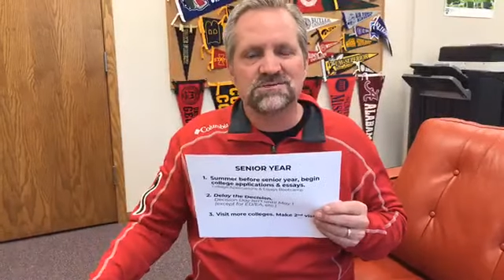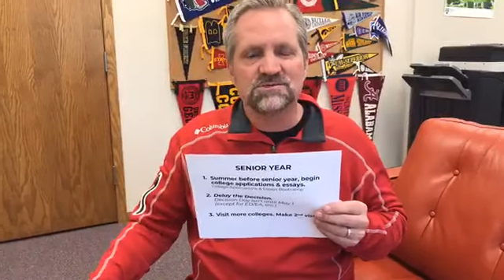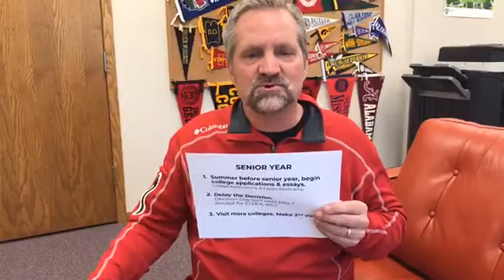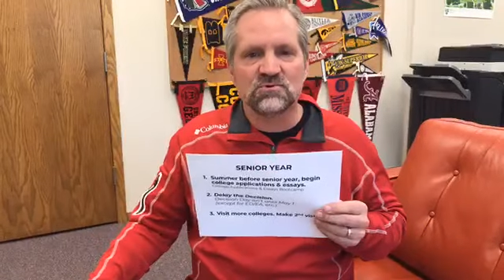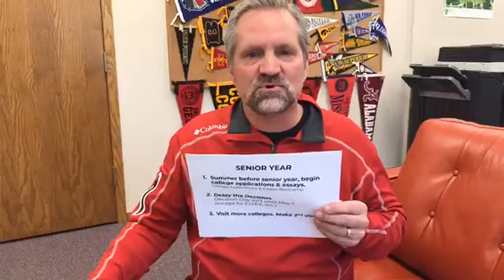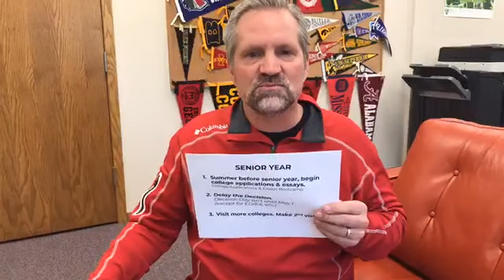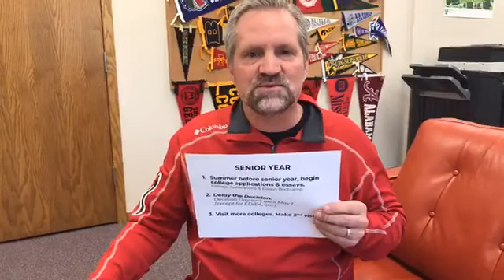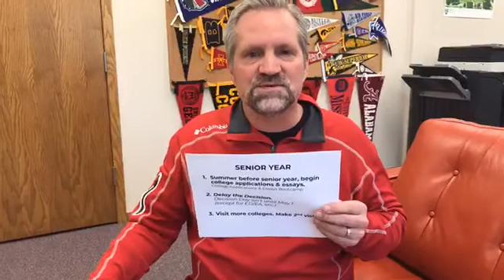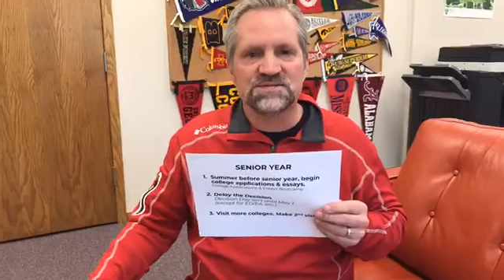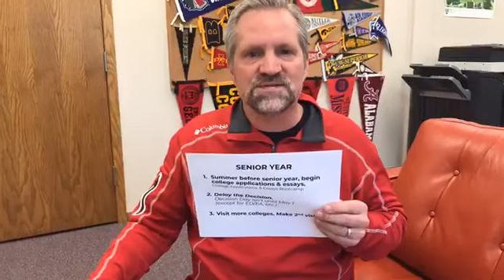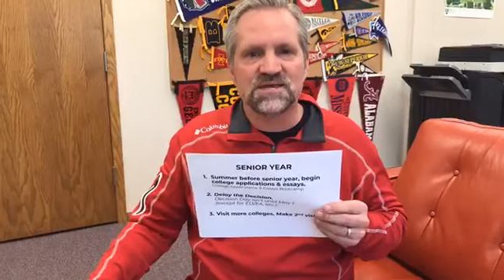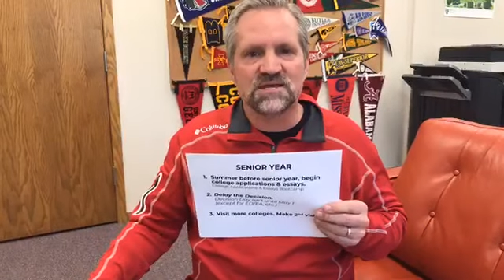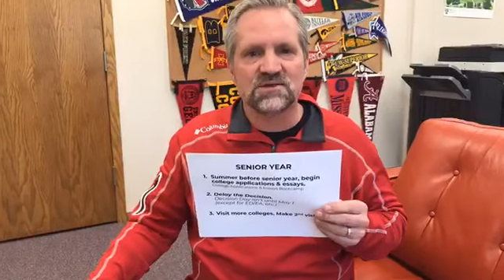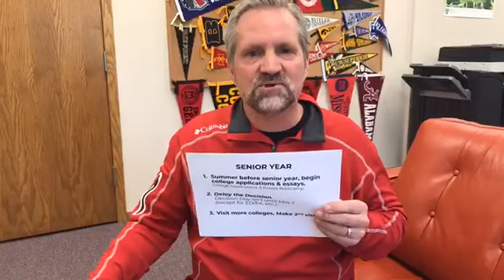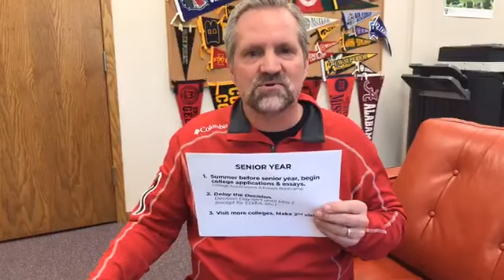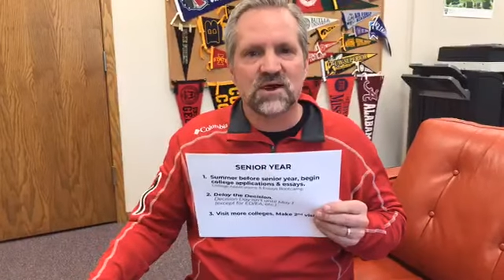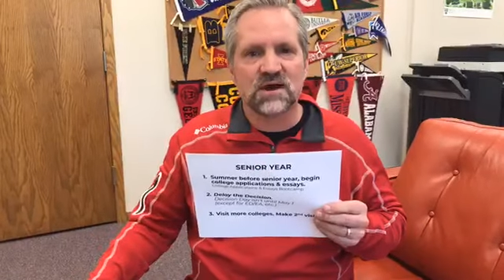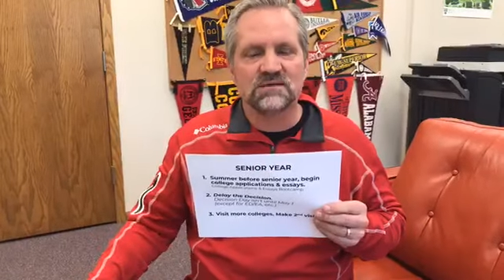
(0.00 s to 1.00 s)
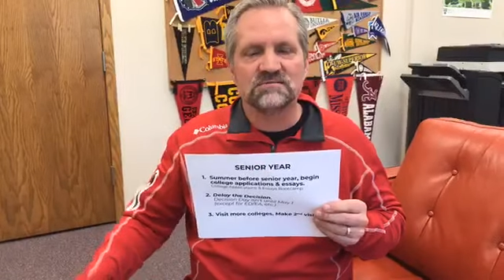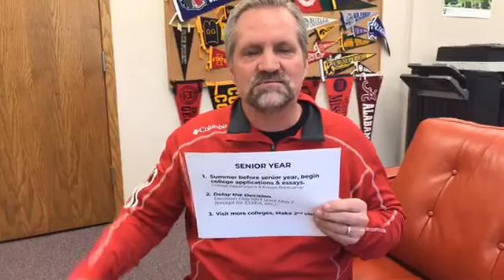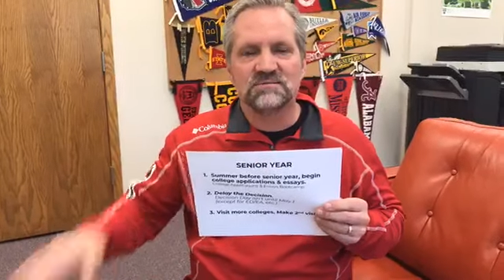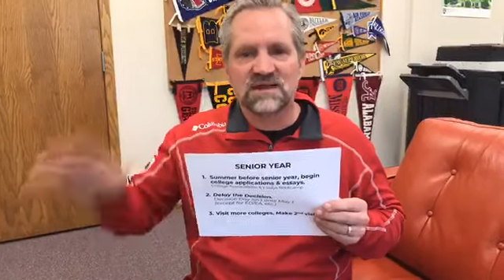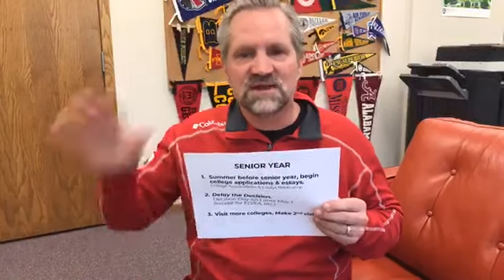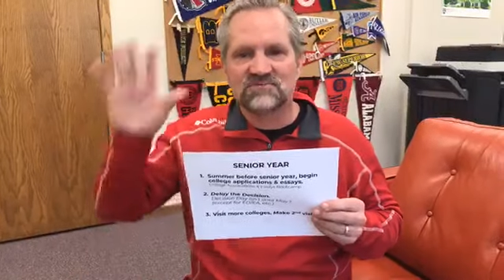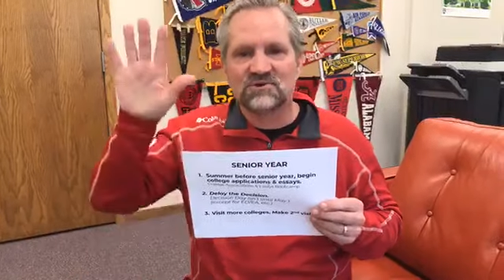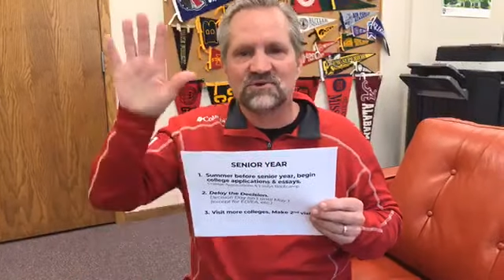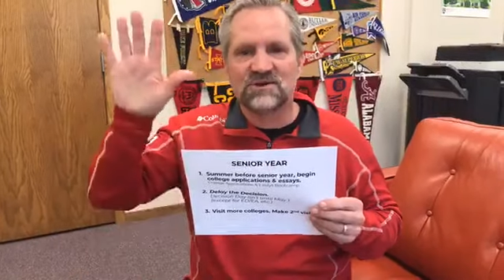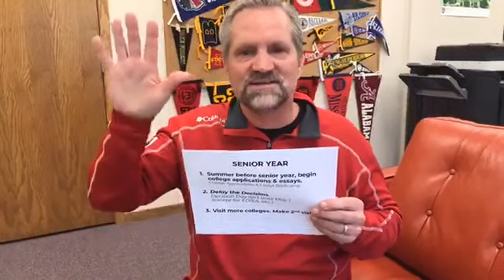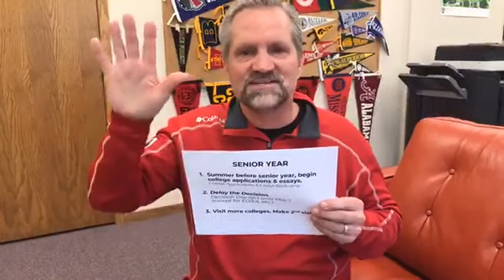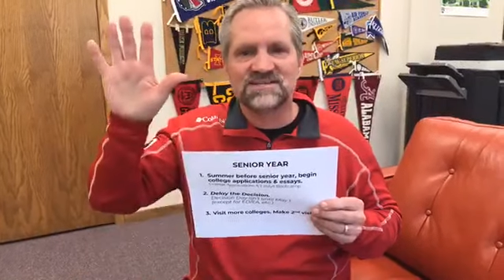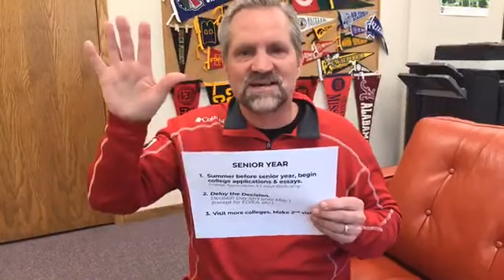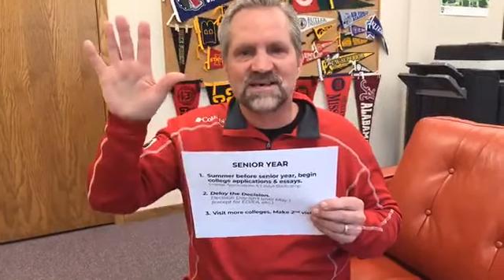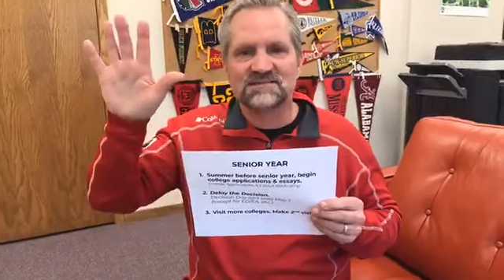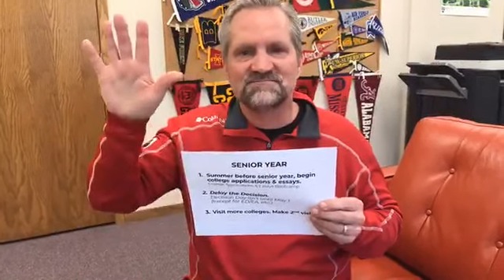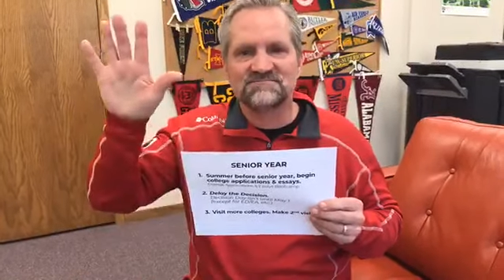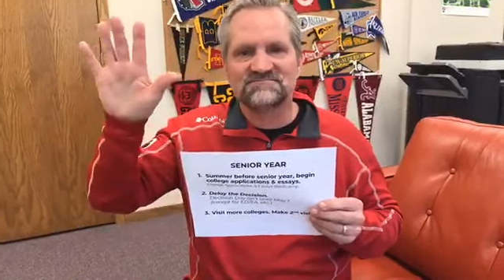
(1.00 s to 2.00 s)
So we'll be seeing you around. Have a great
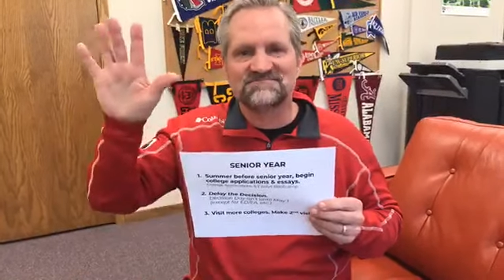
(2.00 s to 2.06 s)
day.